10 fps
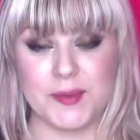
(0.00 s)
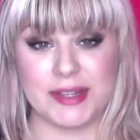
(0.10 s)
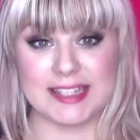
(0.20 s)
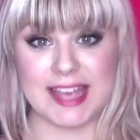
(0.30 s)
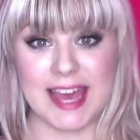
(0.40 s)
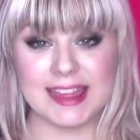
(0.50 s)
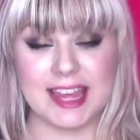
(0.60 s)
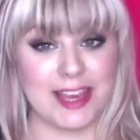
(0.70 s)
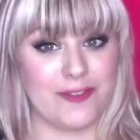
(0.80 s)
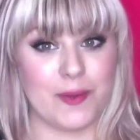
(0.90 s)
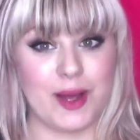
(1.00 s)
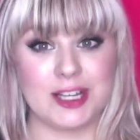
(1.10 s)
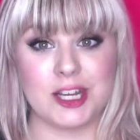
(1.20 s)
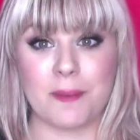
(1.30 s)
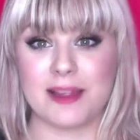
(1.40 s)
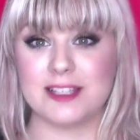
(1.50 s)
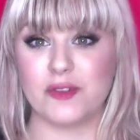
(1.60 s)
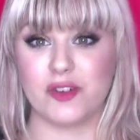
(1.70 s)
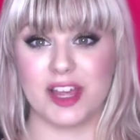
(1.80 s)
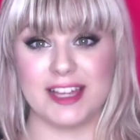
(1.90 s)
Once again, thank you for watching. Please
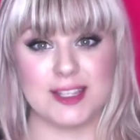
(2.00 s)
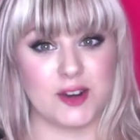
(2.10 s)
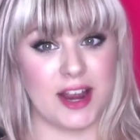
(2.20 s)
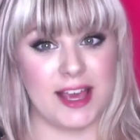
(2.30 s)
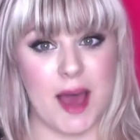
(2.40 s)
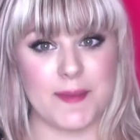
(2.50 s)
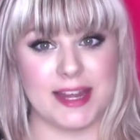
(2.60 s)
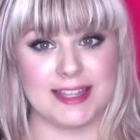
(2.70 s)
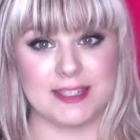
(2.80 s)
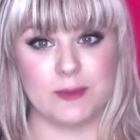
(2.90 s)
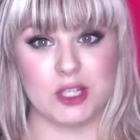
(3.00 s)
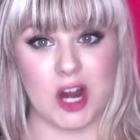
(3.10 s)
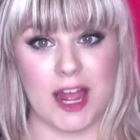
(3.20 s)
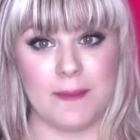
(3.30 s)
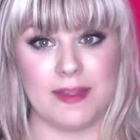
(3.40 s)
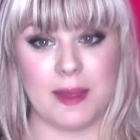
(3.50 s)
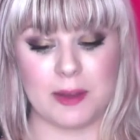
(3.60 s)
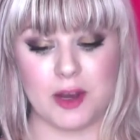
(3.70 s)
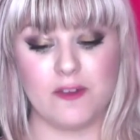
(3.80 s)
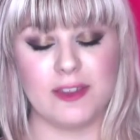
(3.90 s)
don't forget to rate, comment, and subscribe, and let
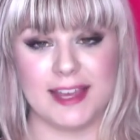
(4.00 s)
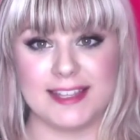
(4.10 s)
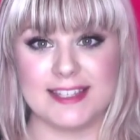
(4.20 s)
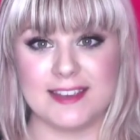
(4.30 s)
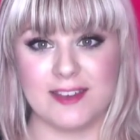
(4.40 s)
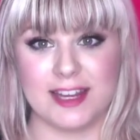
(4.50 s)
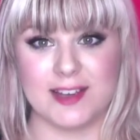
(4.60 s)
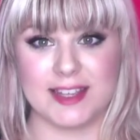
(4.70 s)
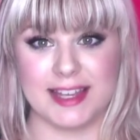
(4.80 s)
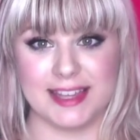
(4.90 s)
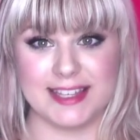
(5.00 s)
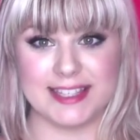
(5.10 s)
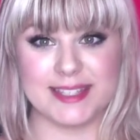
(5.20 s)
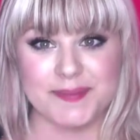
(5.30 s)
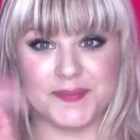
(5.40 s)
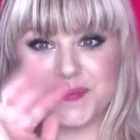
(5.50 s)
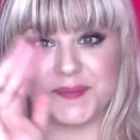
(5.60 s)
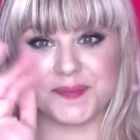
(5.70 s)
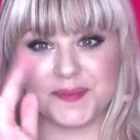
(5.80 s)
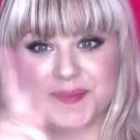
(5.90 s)
me know if you'd like to see videos like this.
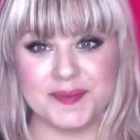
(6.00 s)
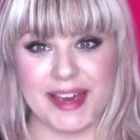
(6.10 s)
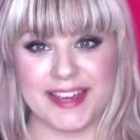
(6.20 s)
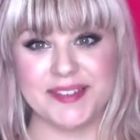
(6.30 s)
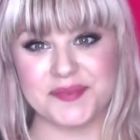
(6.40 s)
Bye!